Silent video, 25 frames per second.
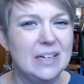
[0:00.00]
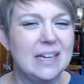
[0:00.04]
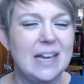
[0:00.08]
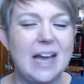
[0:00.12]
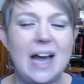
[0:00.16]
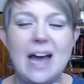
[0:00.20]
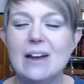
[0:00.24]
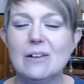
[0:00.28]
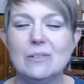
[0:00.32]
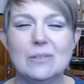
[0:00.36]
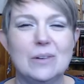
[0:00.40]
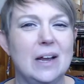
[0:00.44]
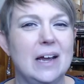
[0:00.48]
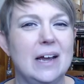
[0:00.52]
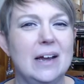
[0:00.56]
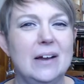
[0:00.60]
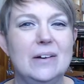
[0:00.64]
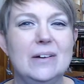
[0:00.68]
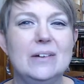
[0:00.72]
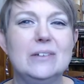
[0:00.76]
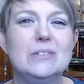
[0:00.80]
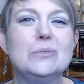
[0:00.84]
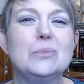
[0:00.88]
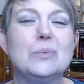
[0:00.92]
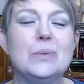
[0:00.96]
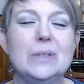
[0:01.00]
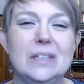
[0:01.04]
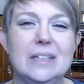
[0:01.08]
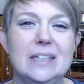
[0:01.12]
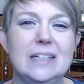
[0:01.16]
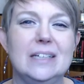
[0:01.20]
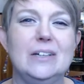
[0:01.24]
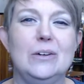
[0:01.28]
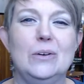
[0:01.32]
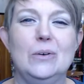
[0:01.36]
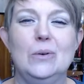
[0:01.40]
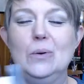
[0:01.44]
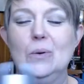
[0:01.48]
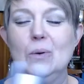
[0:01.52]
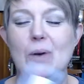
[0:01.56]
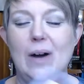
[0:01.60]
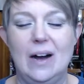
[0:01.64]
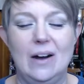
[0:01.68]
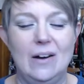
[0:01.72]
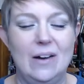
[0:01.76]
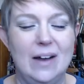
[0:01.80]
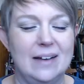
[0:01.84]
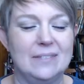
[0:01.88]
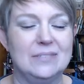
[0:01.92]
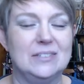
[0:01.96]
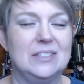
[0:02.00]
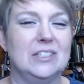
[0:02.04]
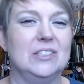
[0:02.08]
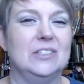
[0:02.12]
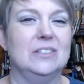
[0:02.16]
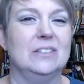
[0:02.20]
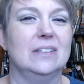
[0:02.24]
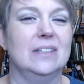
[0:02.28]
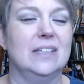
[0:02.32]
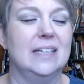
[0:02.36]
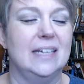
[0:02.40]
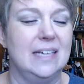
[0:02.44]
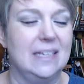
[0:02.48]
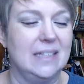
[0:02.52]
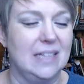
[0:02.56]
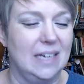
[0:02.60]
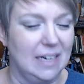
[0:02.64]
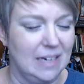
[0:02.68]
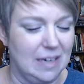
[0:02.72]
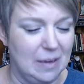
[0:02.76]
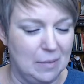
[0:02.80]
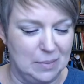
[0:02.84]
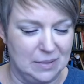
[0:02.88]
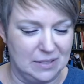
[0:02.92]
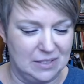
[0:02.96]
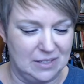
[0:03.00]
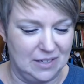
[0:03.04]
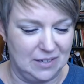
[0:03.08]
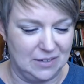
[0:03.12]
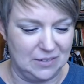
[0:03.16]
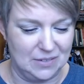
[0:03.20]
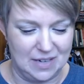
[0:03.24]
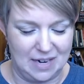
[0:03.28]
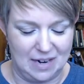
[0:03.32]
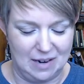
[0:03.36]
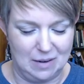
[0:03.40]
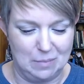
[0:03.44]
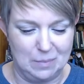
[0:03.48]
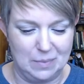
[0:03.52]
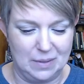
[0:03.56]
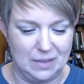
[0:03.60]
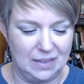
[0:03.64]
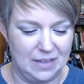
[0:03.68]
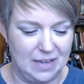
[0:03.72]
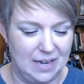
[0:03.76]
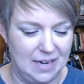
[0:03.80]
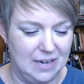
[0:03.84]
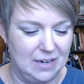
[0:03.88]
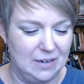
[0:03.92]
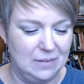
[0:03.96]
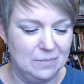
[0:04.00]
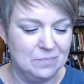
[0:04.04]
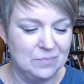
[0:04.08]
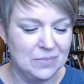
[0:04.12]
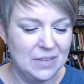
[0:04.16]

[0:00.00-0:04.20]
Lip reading: I don't know. It was really cool. I'll have to link that episode down below.